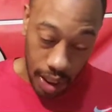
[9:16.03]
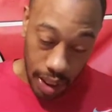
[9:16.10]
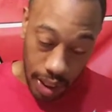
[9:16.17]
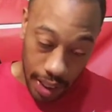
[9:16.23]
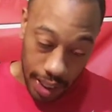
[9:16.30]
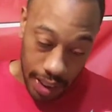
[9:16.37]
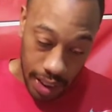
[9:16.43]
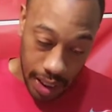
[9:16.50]

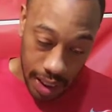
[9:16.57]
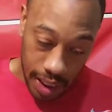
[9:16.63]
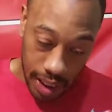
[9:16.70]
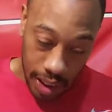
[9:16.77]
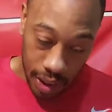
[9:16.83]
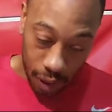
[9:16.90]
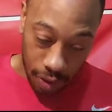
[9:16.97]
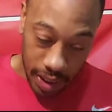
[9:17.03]
It says,
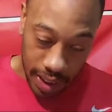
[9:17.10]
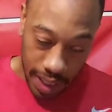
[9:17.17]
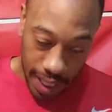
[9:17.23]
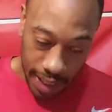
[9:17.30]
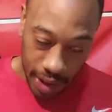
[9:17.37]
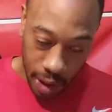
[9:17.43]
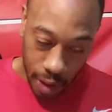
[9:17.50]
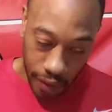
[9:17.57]
no
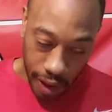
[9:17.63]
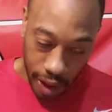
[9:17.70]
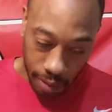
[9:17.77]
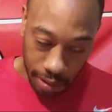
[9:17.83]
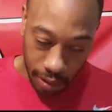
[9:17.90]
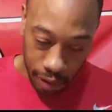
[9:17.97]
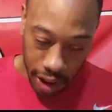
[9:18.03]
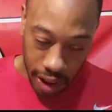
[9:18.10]
disaster overcomes
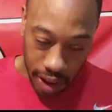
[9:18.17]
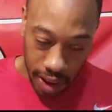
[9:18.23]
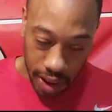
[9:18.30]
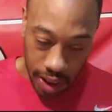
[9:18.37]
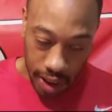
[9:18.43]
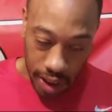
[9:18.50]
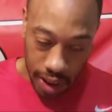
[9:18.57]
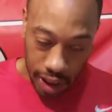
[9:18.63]

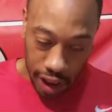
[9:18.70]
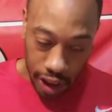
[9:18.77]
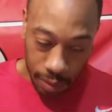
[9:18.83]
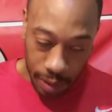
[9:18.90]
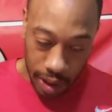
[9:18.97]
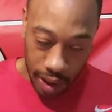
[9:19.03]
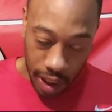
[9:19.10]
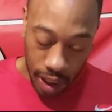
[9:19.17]

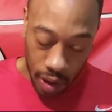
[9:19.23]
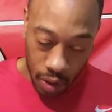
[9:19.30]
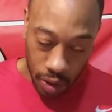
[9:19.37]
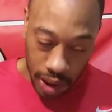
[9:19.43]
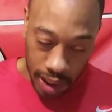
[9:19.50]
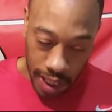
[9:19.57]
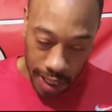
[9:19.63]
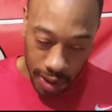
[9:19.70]
no
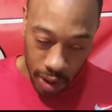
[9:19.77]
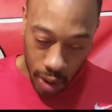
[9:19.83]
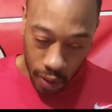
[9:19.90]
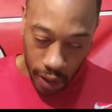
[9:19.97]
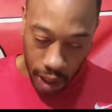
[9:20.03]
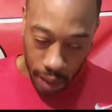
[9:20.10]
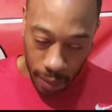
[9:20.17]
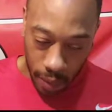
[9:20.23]
disaster
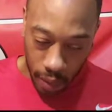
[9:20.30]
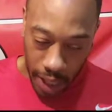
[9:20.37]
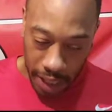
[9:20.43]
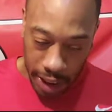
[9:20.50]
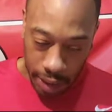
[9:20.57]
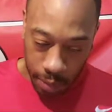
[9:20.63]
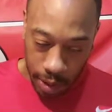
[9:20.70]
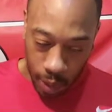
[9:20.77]
overcomes the righteous,
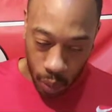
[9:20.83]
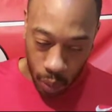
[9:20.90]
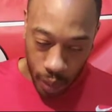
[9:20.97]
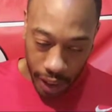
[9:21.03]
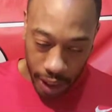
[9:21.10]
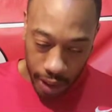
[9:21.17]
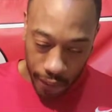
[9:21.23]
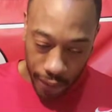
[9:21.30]
but the wicked
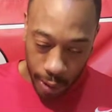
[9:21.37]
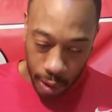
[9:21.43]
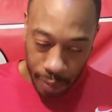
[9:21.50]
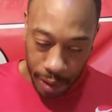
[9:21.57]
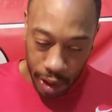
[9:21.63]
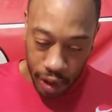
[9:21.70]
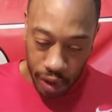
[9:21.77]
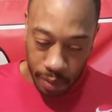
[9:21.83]
are full of
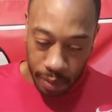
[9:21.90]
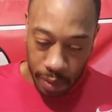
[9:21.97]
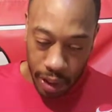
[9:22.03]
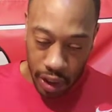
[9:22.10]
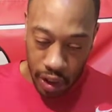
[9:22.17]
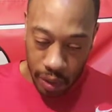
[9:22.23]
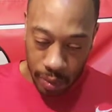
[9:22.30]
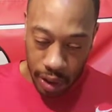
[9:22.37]

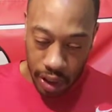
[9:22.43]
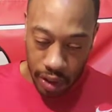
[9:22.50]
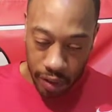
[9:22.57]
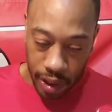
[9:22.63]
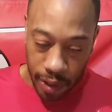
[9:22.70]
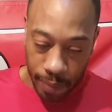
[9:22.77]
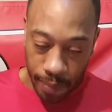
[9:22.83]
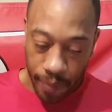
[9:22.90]
misery.
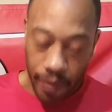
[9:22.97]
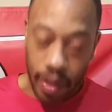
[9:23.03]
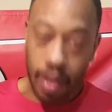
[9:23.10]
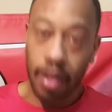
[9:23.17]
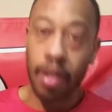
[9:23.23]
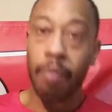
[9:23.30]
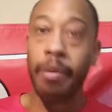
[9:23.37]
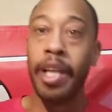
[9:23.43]

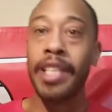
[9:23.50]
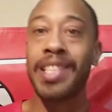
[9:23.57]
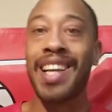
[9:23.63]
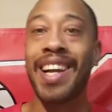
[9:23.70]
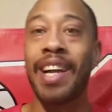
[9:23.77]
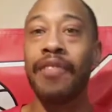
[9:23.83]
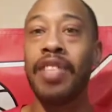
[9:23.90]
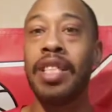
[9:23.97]
Man, it's like
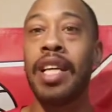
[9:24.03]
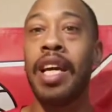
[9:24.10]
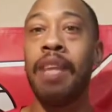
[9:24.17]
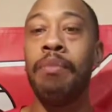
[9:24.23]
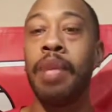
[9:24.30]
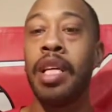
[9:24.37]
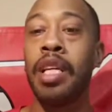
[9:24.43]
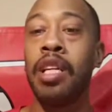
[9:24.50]
every day,
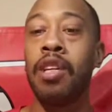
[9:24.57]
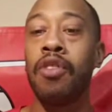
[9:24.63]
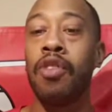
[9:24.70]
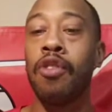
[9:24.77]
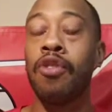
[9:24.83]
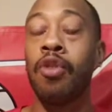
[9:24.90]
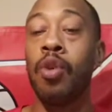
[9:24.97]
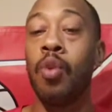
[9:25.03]
man, those
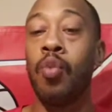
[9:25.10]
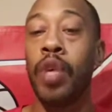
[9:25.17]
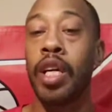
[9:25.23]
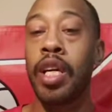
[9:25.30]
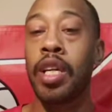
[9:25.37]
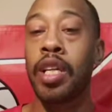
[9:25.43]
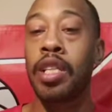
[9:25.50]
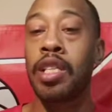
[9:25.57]
who are wicked,
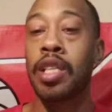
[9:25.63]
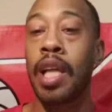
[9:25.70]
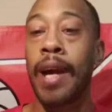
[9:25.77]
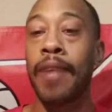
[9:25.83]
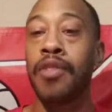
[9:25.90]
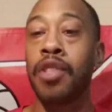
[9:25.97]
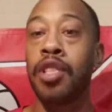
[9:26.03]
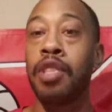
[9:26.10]
their lives
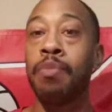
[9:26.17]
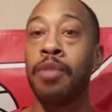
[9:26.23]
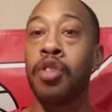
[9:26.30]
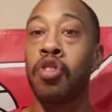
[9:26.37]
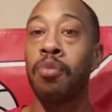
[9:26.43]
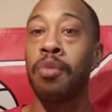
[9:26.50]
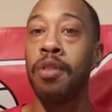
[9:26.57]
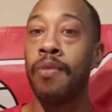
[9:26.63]
are just
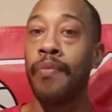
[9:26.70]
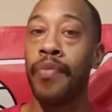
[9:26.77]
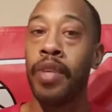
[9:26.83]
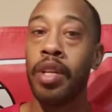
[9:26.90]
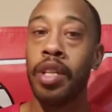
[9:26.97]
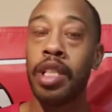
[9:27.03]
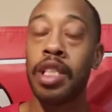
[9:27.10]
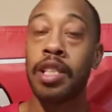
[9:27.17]
miserable.
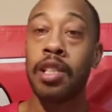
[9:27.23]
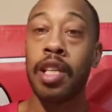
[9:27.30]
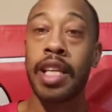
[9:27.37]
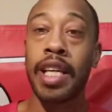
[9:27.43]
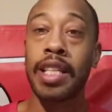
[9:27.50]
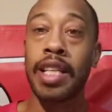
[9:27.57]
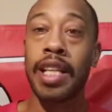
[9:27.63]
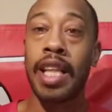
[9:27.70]
You just look at
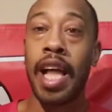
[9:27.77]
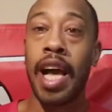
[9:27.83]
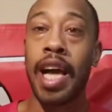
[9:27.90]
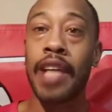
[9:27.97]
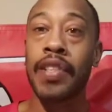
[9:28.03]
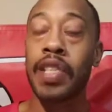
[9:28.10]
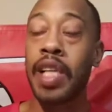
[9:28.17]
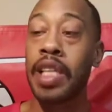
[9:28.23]
their lives,
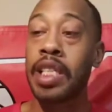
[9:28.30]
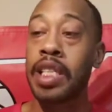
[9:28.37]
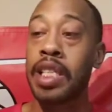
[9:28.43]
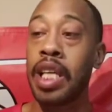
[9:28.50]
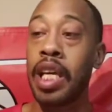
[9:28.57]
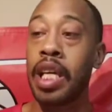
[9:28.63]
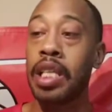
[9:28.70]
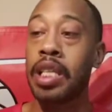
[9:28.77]
they just
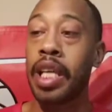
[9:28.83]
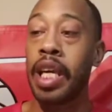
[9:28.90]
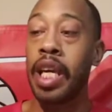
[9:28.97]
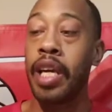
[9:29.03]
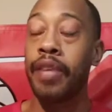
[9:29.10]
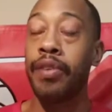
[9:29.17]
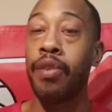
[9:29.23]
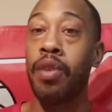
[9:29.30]
can't
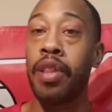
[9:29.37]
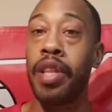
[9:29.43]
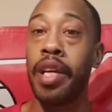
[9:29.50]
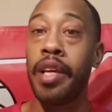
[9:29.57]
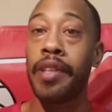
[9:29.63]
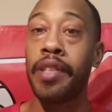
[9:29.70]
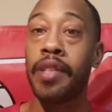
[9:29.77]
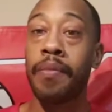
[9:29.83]
do the
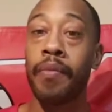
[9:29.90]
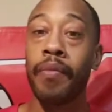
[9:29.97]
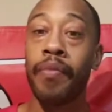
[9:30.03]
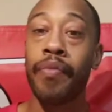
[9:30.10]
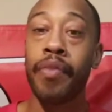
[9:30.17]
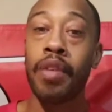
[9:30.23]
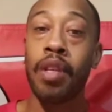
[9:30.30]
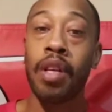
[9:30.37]
things,
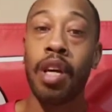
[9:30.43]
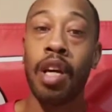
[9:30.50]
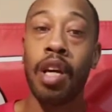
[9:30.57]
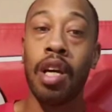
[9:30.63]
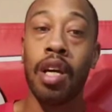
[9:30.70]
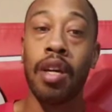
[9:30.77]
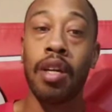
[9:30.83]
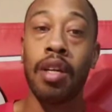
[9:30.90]

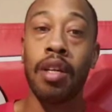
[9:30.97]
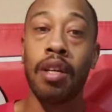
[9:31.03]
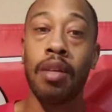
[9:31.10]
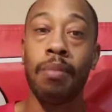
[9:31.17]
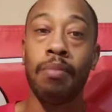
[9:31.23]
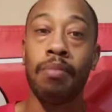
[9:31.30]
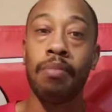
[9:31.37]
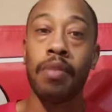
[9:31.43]

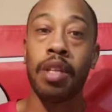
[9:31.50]
that